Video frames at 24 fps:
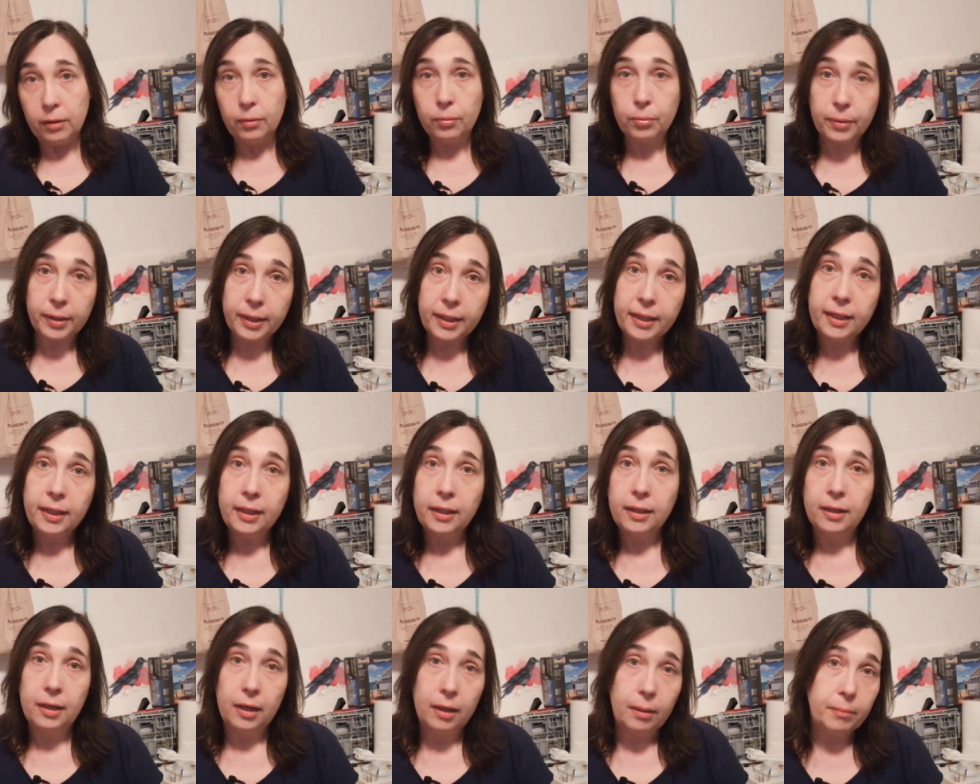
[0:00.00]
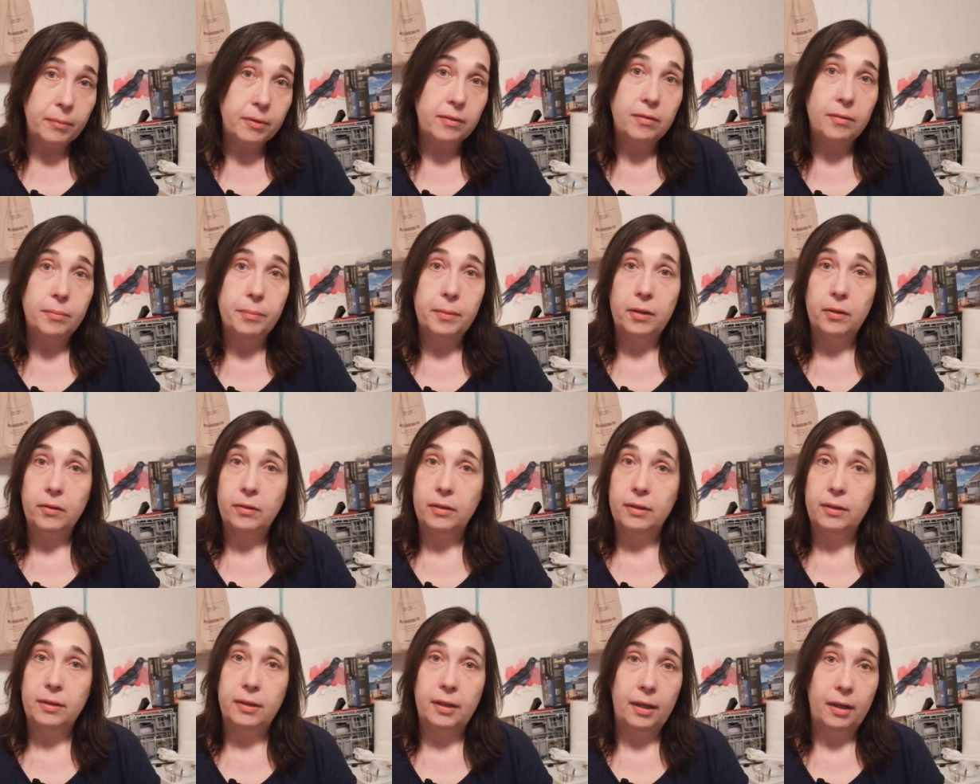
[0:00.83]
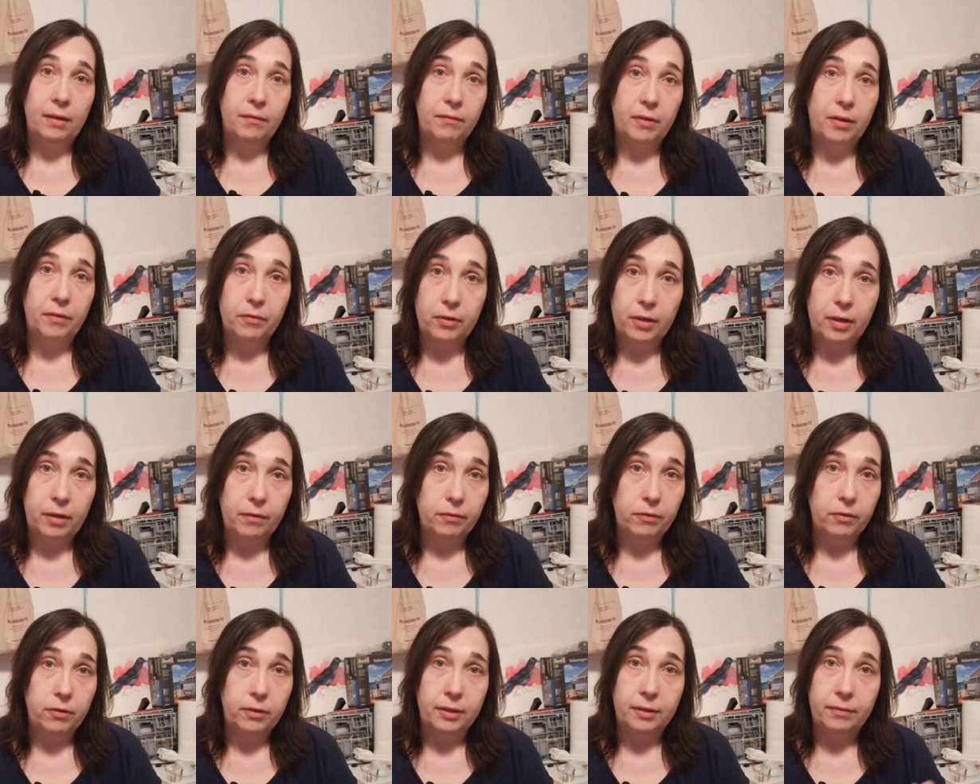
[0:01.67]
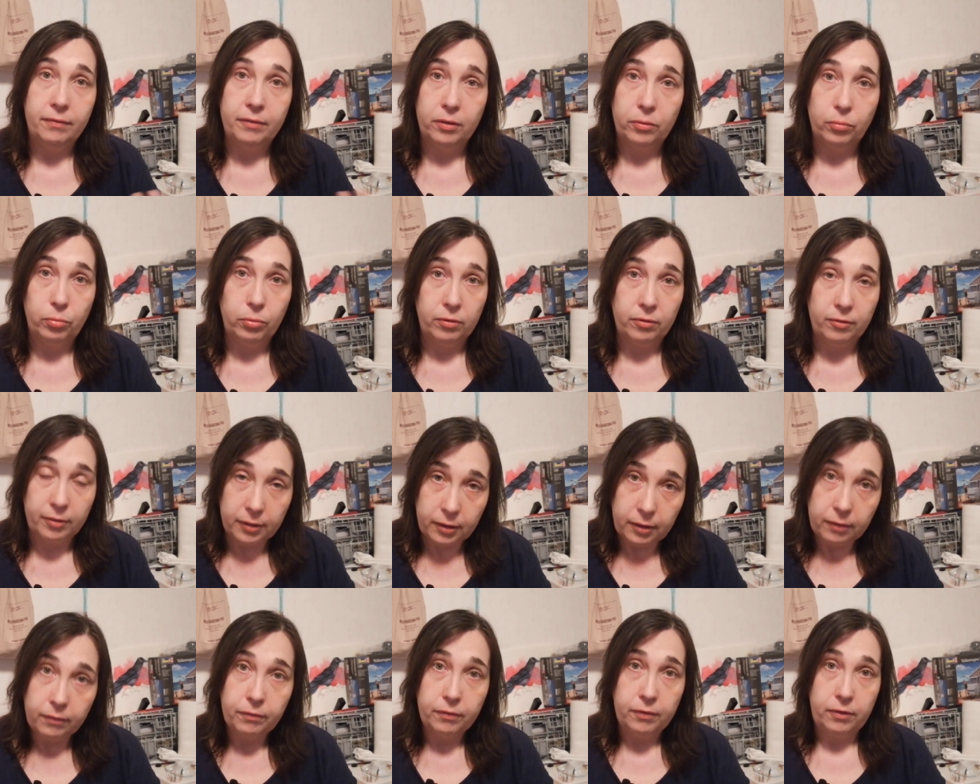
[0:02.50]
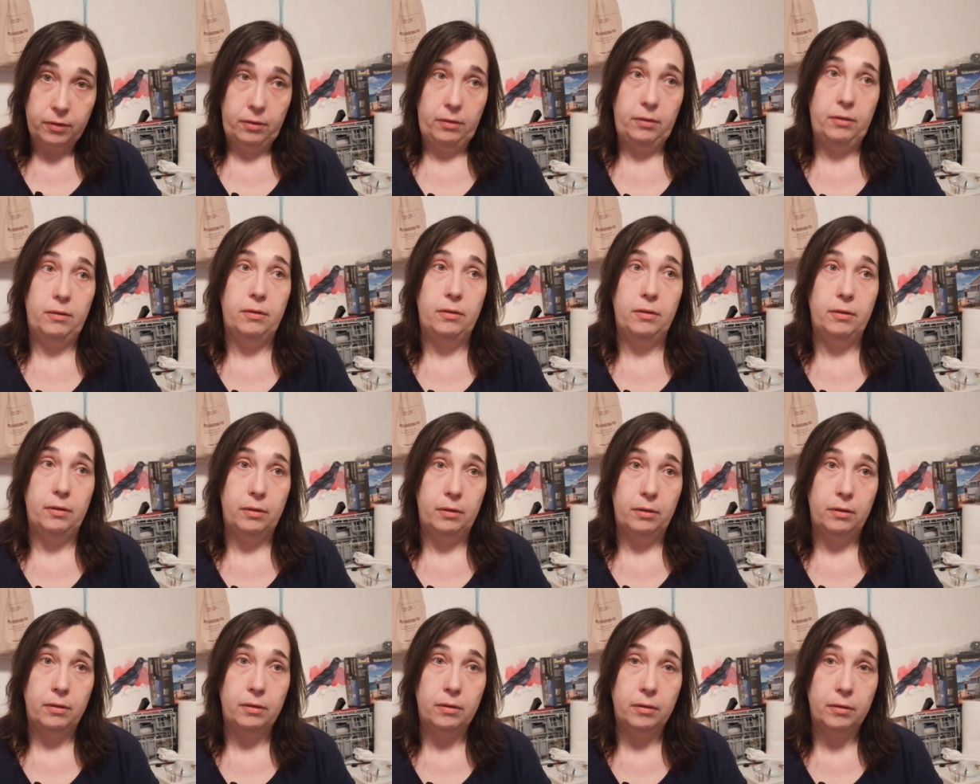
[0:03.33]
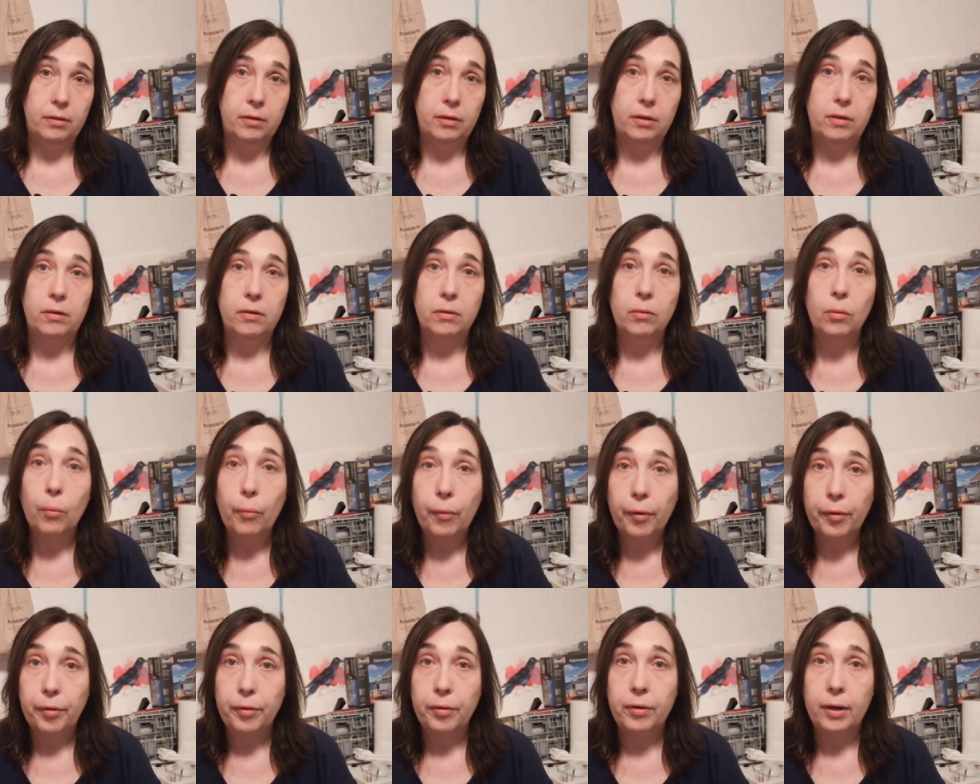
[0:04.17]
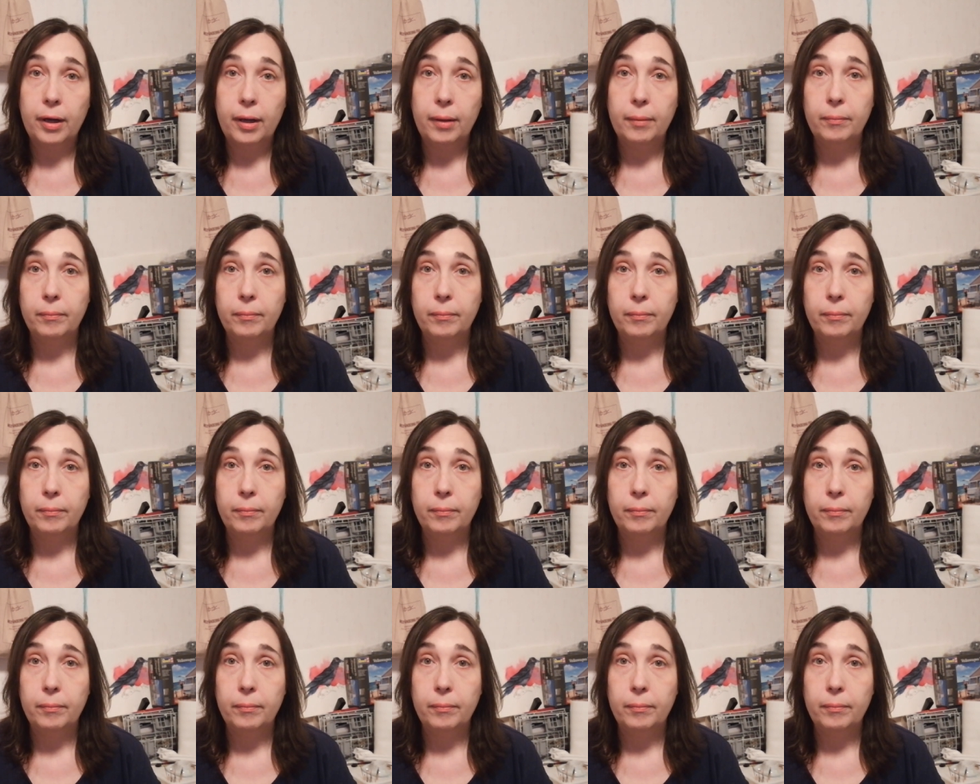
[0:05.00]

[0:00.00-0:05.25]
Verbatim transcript: reading comments about that they have never ever even received their order,